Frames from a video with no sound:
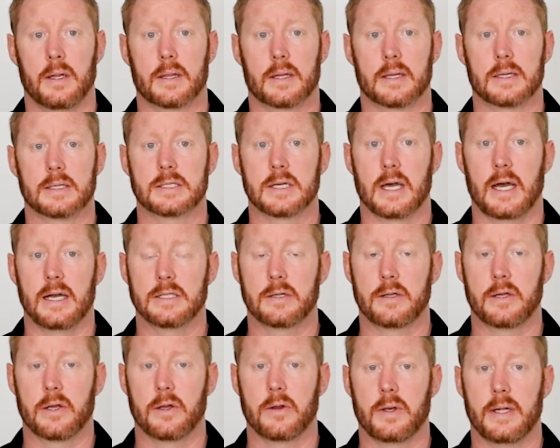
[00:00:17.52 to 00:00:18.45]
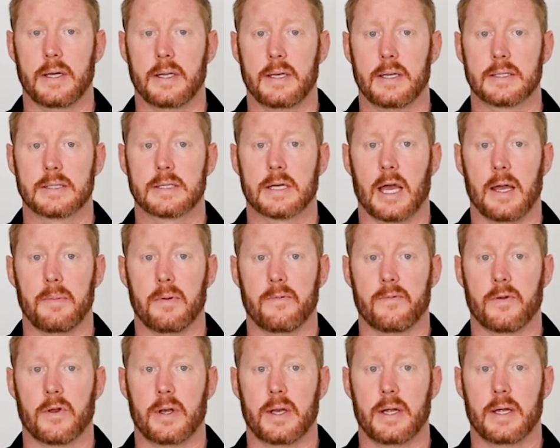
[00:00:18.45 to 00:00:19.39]
The size of the unit, type
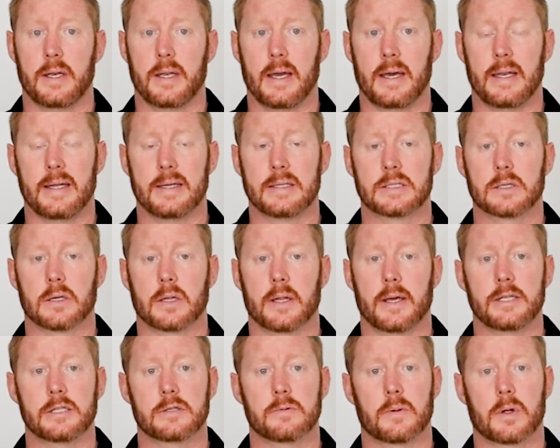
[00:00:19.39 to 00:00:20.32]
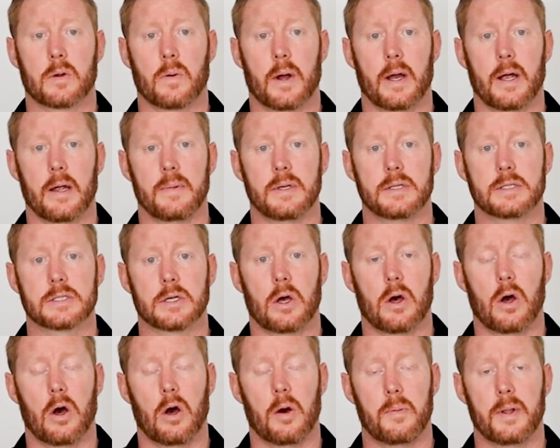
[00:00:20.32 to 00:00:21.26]
of unit, and installation requirements
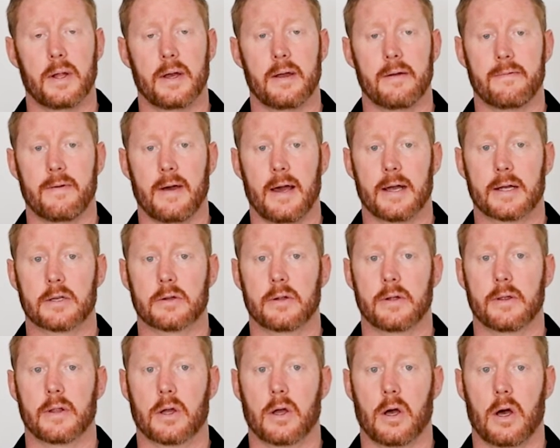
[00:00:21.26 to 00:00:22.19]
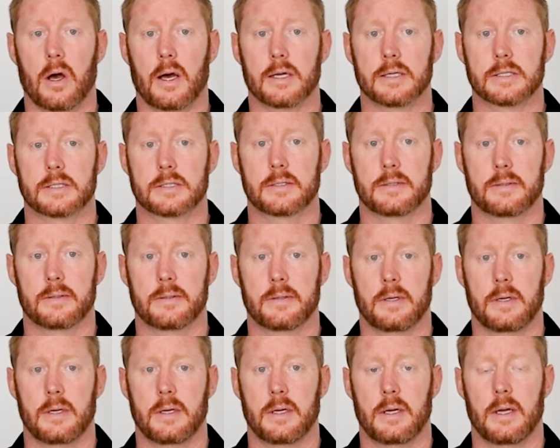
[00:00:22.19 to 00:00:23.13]
all play a factor in the cost.
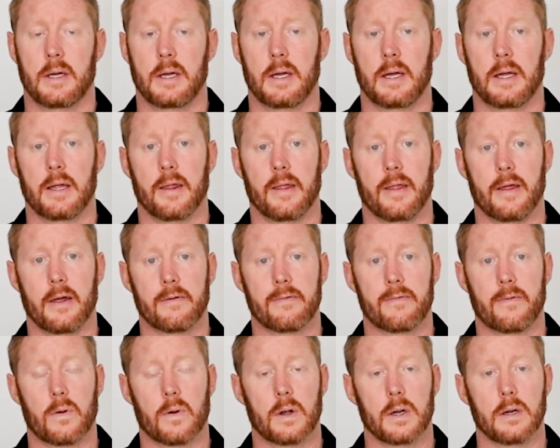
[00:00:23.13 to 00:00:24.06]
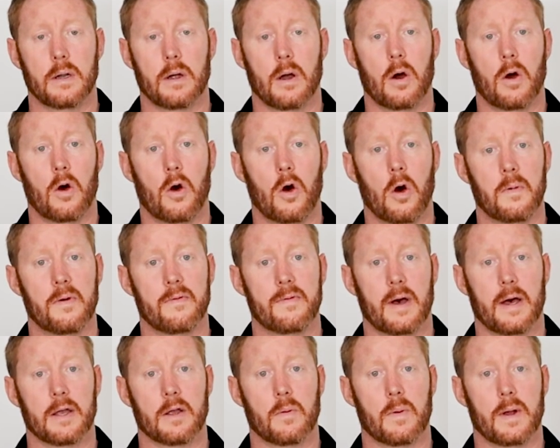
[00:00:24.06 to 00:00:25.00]
Therefore, a home
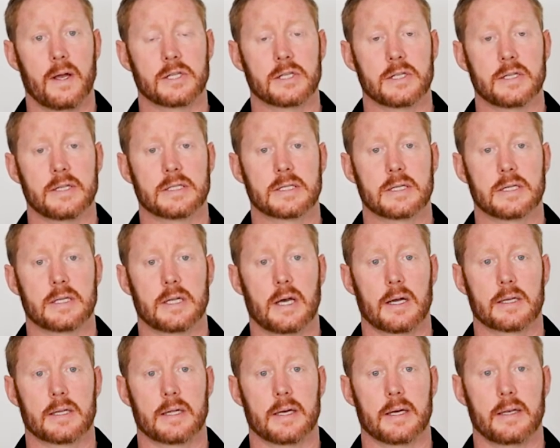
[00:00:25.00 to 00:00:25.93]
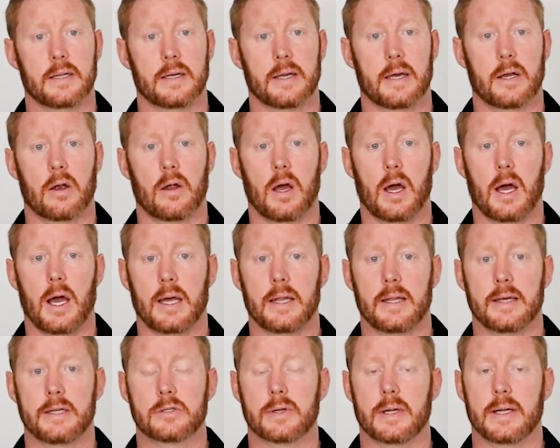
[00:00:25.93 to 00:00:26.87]
evaluation is conducted and our
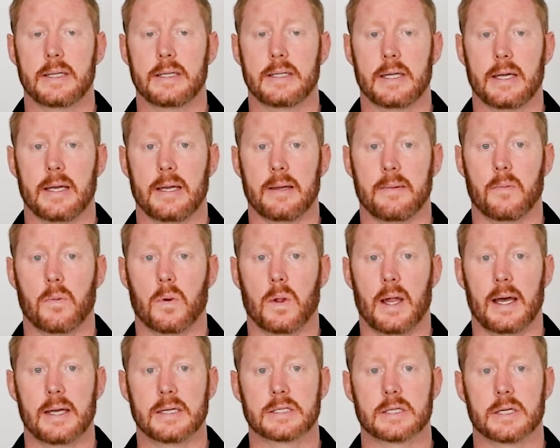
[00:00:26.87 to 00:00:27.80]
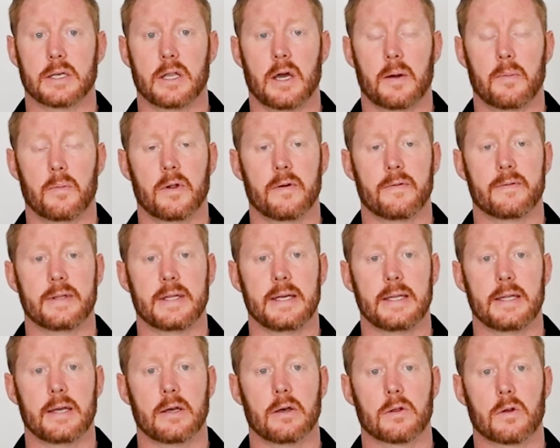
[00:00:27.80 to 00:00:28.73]
highly trained team will ask a number of
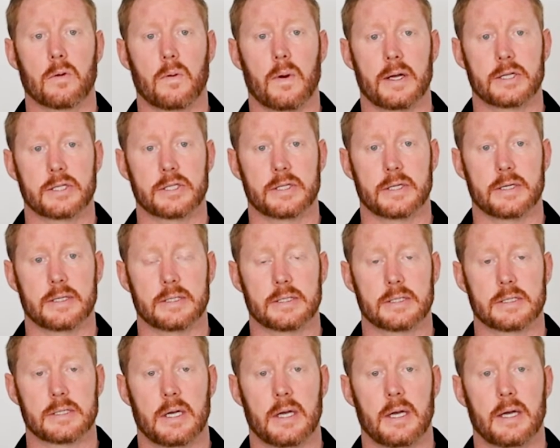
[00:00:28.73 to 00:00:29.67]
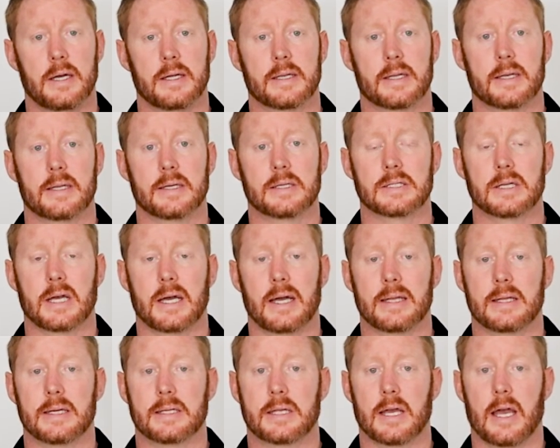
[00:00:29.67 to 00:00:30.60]
detailed questions to
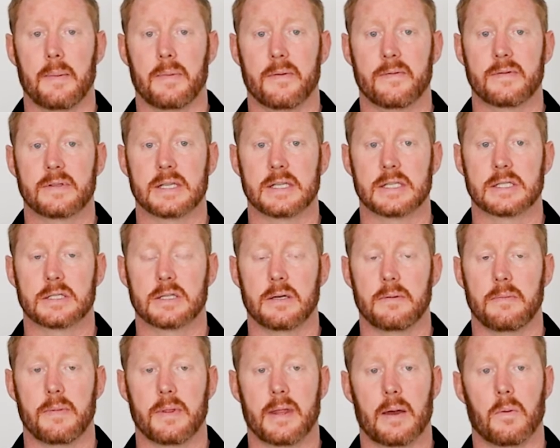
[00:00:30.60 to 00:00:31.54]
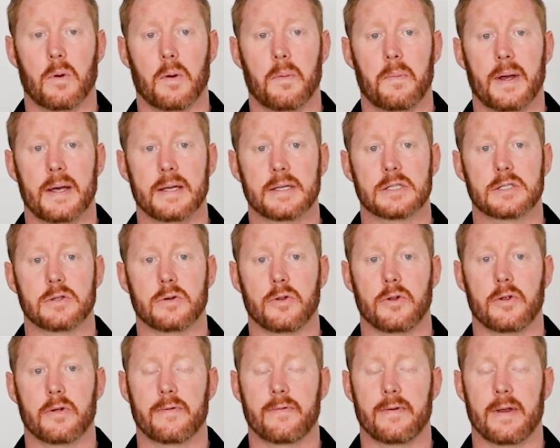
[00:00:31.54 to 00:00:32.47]
decide the type of system that will best
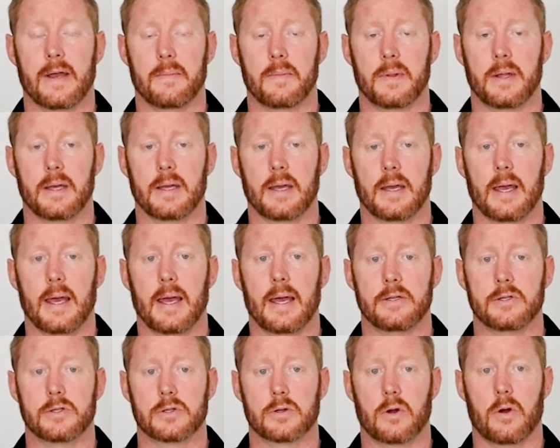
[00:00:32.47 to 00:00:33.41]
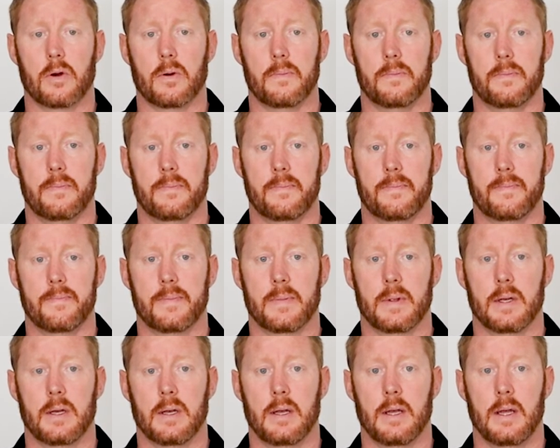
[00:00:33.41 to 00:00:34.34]
suit your family and your home.
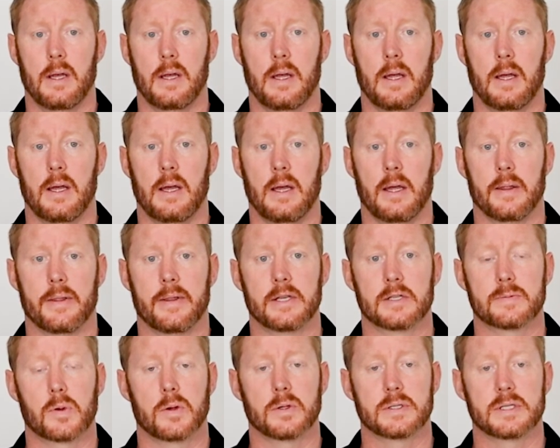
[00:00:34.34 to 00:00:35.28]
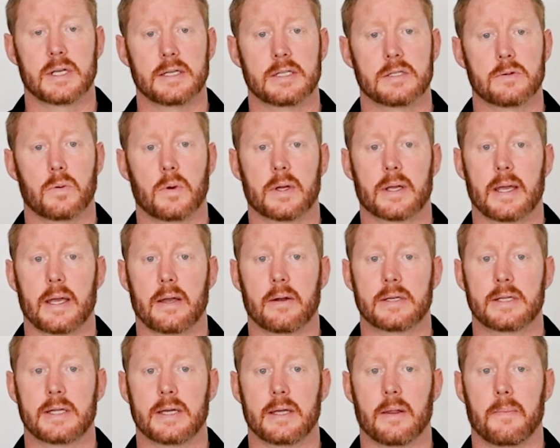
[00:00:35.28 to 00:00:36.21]
This process will
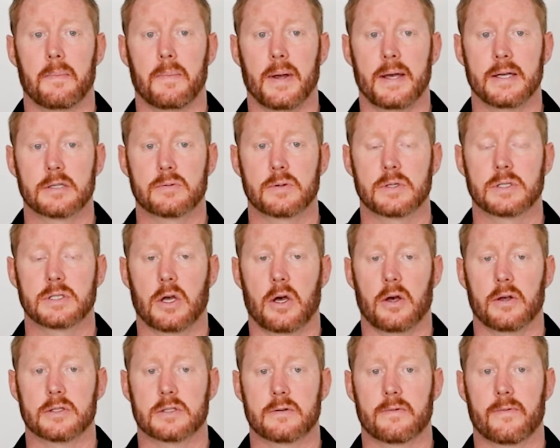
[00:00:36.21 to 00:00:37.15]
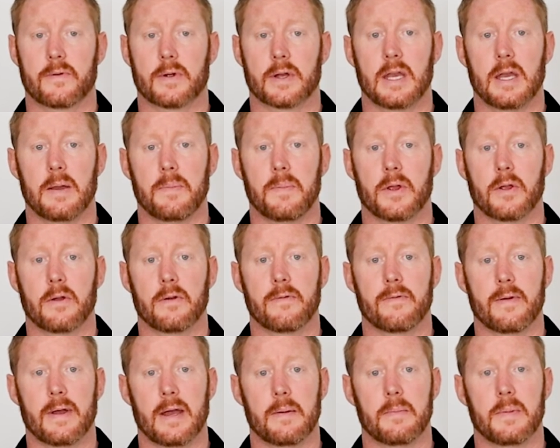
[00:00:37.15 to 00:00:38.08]
guarantee the best results for keeping your
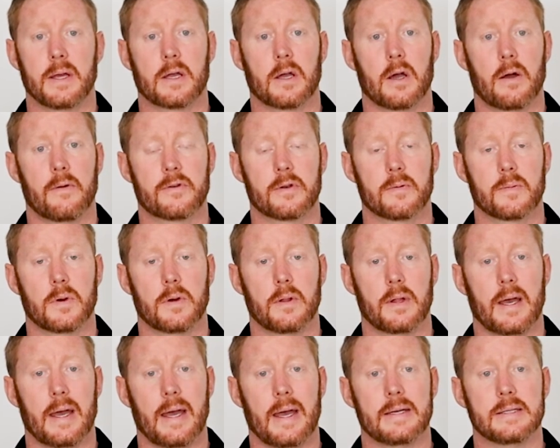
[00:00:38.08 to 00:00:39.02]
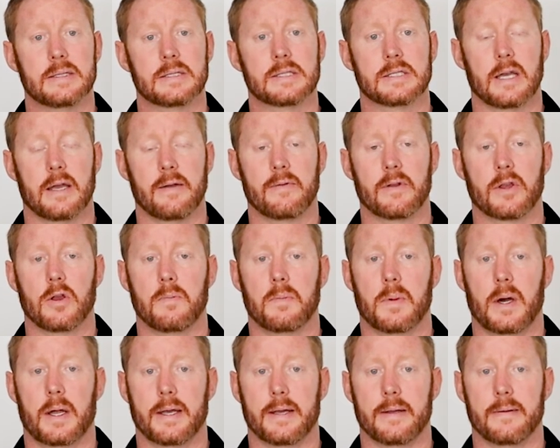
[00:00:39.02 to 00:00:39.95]
family comfortable and saving you
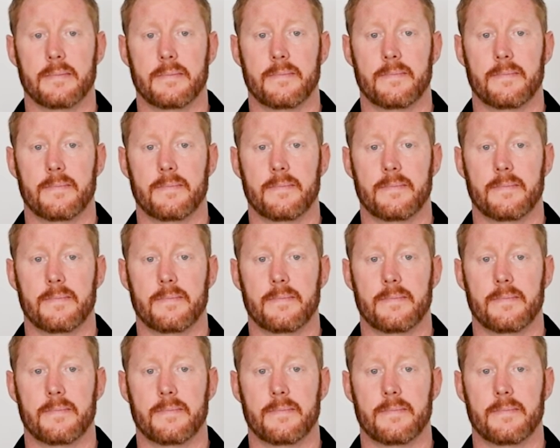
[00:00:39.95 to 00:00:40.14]
money.